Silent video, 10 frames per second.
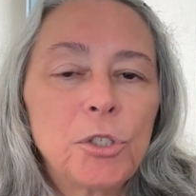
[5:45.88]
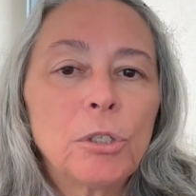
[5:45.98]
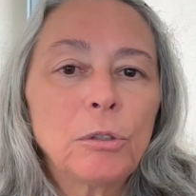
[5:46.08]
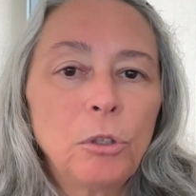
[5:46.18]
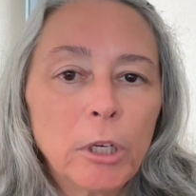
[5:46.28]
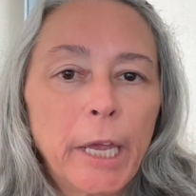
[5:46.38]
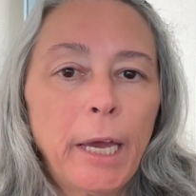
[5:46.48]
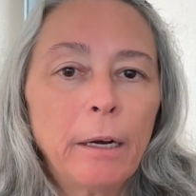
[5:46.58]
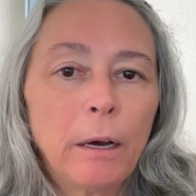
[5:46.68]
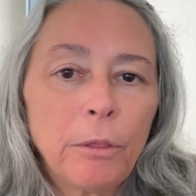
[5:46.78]
to look
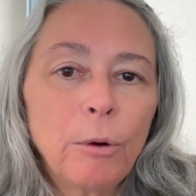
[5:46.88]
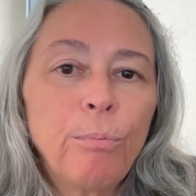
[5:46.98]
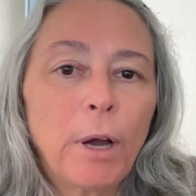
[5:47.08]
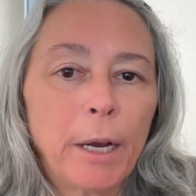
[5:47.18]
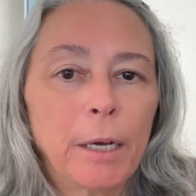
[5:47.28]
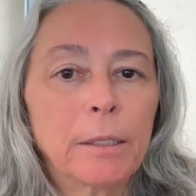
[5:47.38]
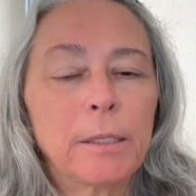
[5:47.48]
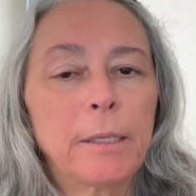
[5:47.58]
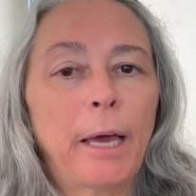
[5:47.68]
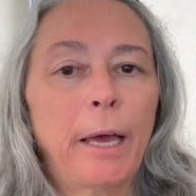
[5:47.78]
at other products
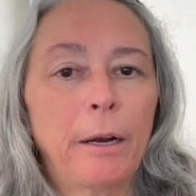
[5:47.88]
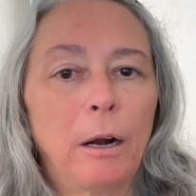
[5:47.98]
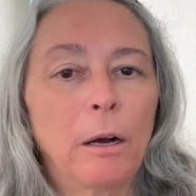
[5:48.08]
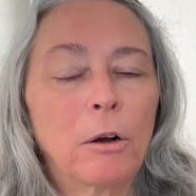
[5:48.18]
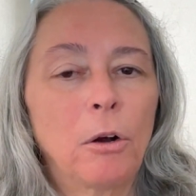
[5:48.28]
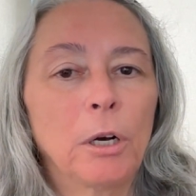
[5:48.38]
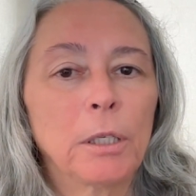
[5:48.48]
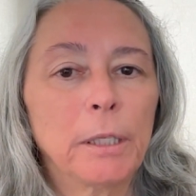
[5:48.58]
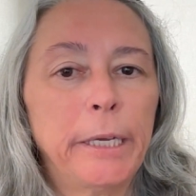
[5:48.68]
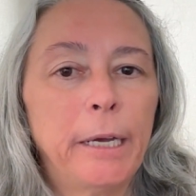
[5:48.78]
that are
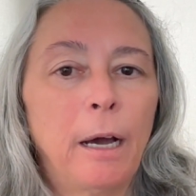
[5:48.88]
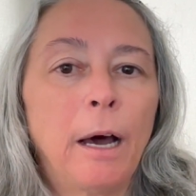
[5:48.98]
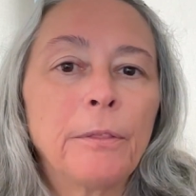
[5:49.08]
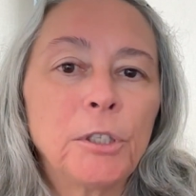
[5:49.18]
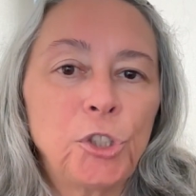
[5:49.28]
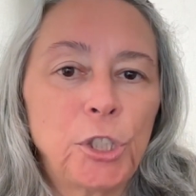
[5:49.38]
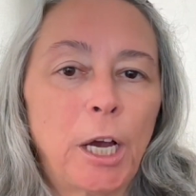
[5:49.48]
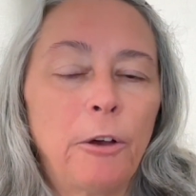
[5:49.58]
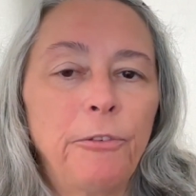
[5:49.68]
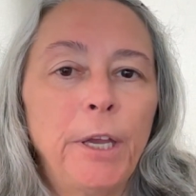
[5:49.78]
currently on the
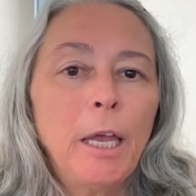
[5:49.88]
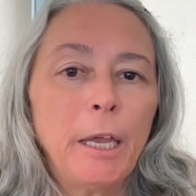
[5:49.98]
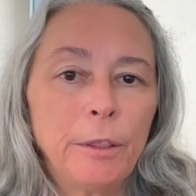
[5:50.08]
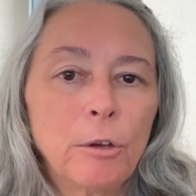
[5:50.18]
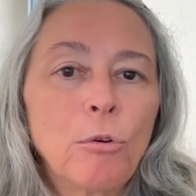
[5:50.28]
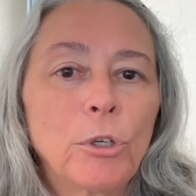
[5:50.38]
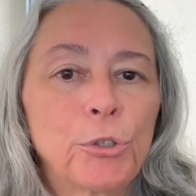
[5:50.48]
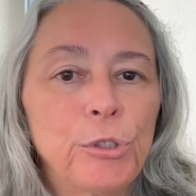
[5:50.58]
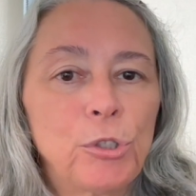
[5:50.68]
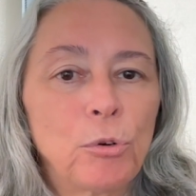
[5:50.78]
shelf in the
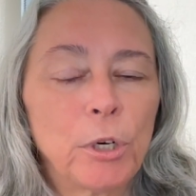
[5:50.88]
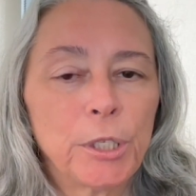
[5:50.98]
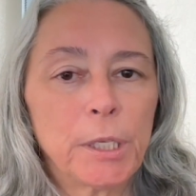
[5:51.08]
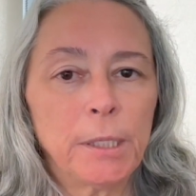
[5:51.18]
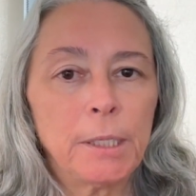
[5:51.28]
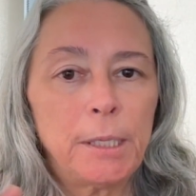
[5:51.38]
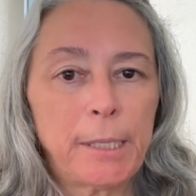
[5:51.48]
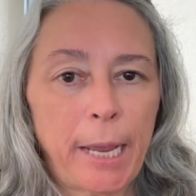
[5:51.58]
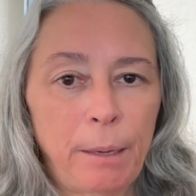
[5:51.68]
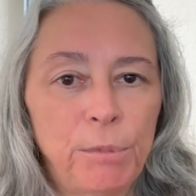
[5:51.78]
grocery stores in the
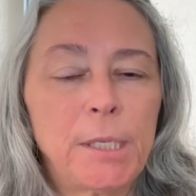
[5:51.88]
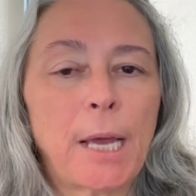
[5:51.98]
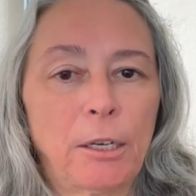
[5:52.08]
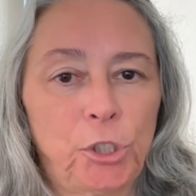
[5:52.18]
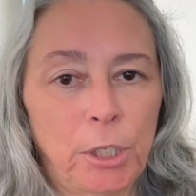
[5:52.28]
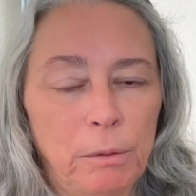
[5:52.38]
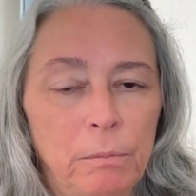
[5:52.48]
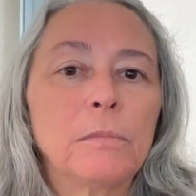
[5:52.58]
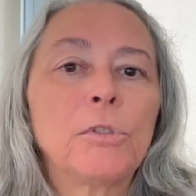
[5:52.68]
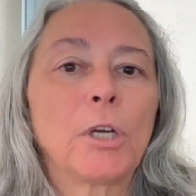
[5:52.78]
same section,
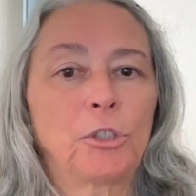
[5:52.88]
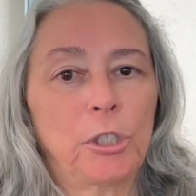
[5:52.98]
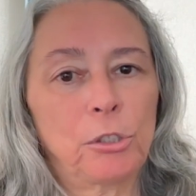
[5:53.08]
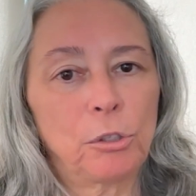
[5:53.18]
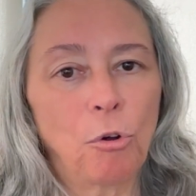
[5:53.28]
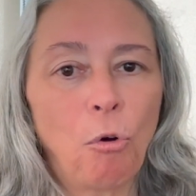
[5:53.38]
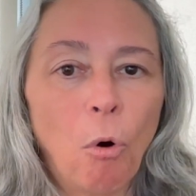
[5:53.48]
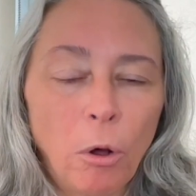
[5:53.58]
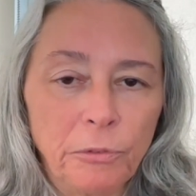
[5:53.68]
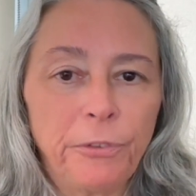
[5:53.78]
such as the
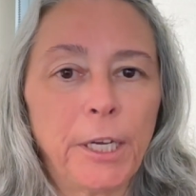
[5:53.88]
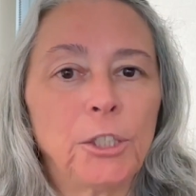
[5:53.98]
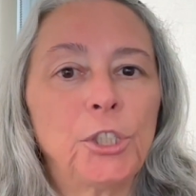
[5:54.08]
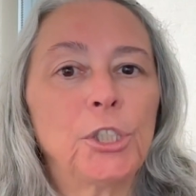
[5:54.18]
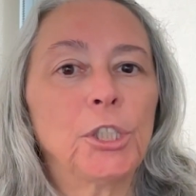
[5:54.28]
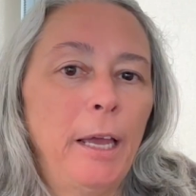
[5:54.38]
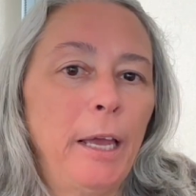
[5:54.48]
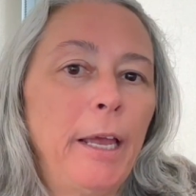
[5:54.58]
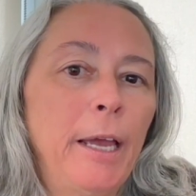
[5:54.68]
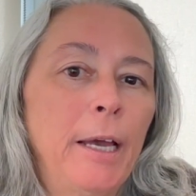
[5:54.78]
goldfish
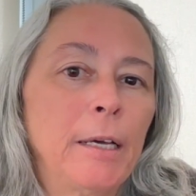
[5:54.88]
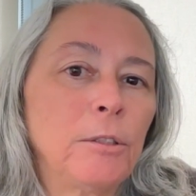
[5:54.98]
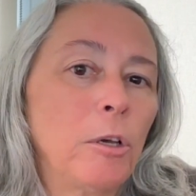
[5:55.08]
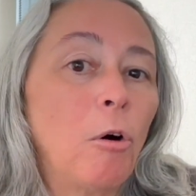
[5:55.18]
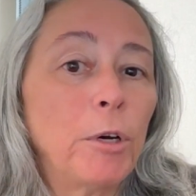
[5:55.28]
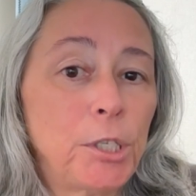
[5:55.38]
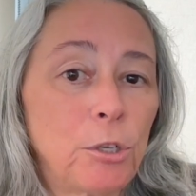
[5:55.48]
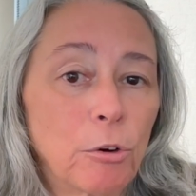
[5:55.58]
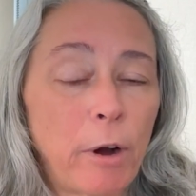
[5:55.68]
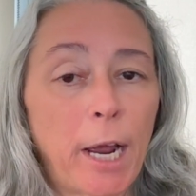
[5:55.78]
and the
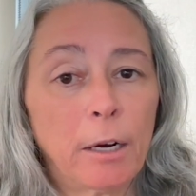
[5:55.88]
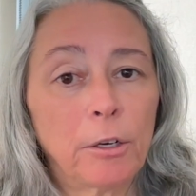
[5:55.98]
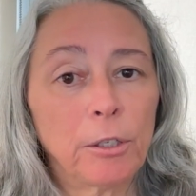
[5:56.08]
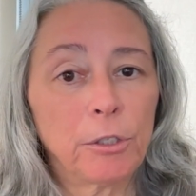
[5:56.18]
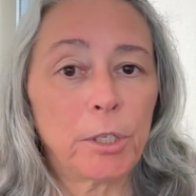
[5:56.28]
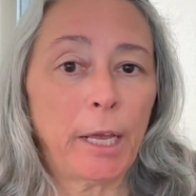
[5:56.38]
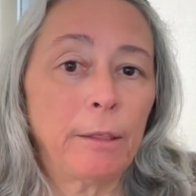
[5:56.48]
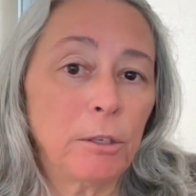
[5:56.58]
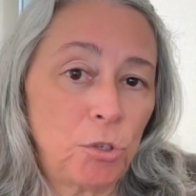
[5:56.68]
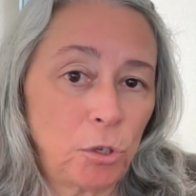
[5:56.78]
oyster crackers
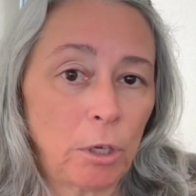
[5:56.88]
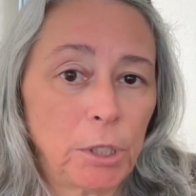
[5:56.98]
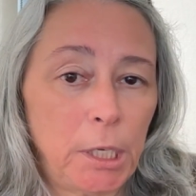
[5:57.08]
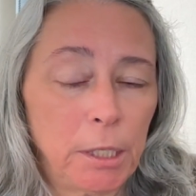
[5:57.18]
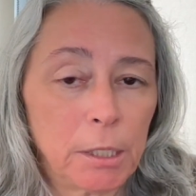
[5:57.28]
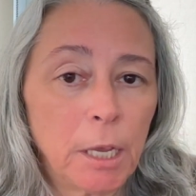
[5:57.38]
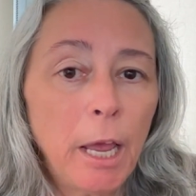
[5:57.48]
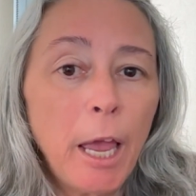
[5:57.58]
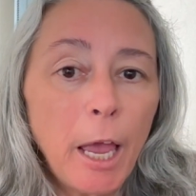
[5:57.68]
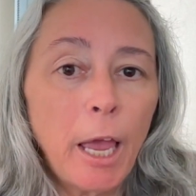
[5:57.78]
and the saltines,
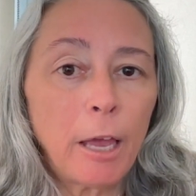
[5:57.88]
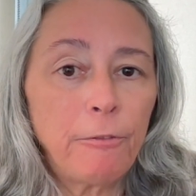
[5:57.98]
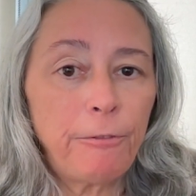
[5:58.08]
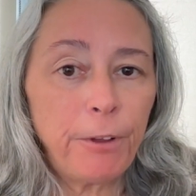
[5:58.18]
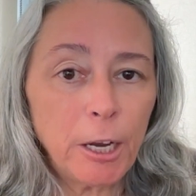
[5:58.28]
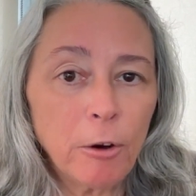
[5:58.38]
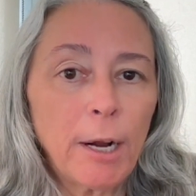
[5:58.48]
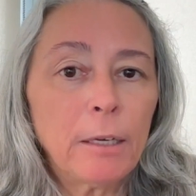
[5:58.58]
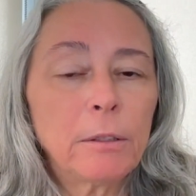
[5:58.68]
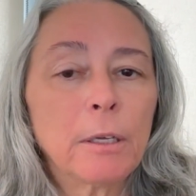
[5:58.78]
and figure
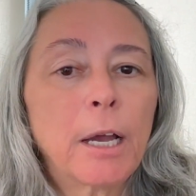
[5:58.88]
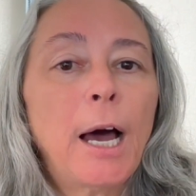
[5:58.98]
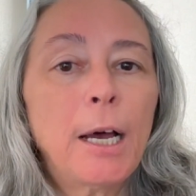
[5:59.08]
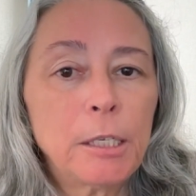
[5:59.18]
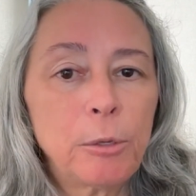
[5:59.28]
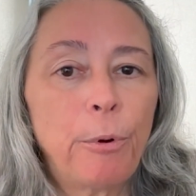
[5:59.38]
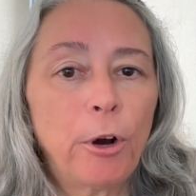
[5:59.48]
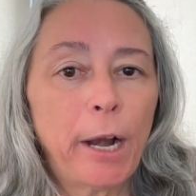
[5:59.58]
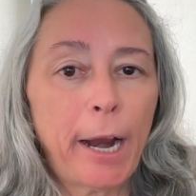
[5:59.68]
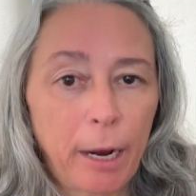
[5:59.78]
out the cost
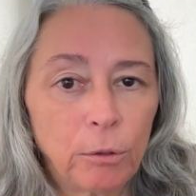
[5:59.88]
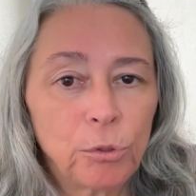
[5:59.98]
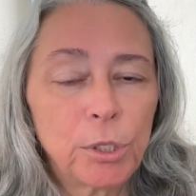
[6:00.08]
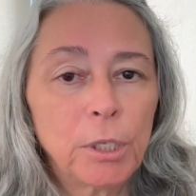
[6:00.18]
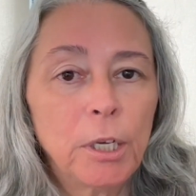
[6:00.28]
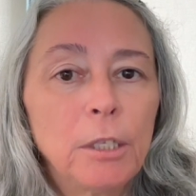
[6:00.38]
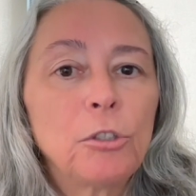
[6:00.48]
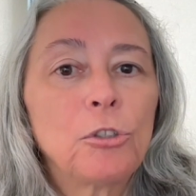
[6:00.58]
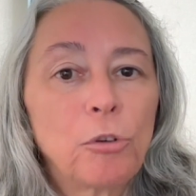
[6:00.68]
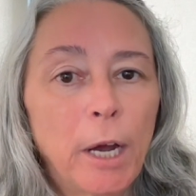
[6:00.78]
per ounce
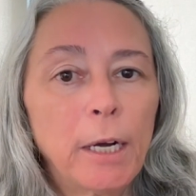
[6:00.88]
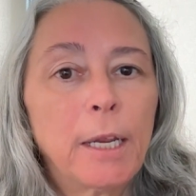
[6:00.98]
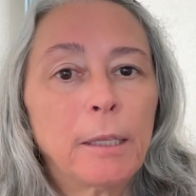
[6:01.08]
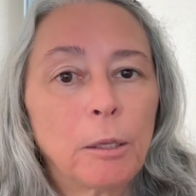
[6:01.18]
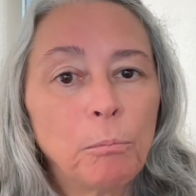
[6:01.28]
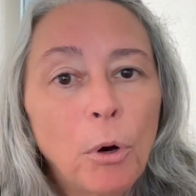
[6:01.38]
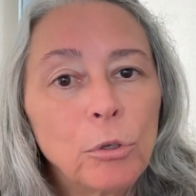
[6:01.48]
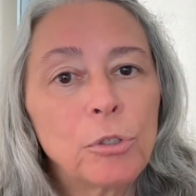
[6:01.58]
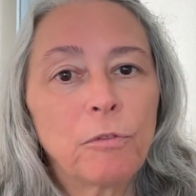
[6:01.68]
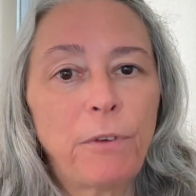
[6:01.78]
to try to get the
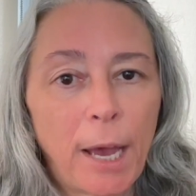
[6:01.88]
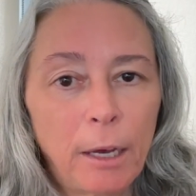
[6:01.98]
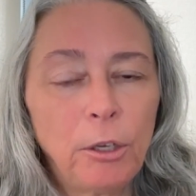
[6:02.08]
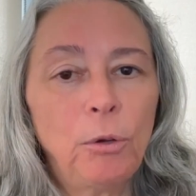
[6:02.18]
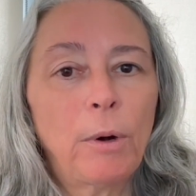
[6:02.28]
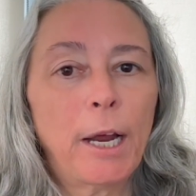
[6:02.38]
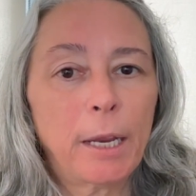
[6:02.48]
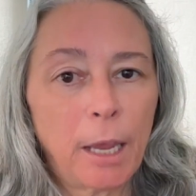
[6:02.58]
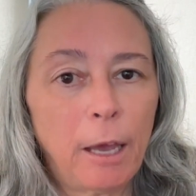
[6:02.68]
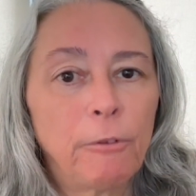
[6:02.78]
most value I
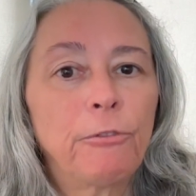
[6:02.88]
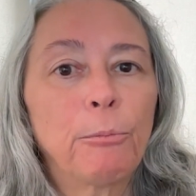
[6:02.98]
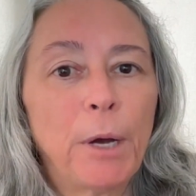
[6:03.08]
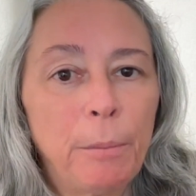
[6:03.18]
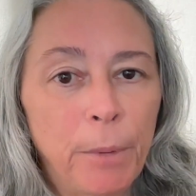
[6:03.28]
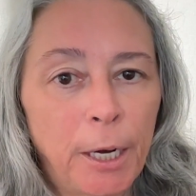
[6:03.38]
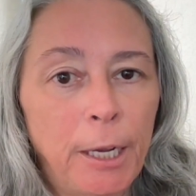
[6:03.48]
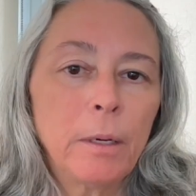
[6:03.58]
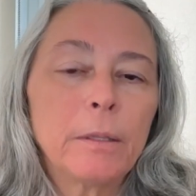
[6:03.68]
can for my money.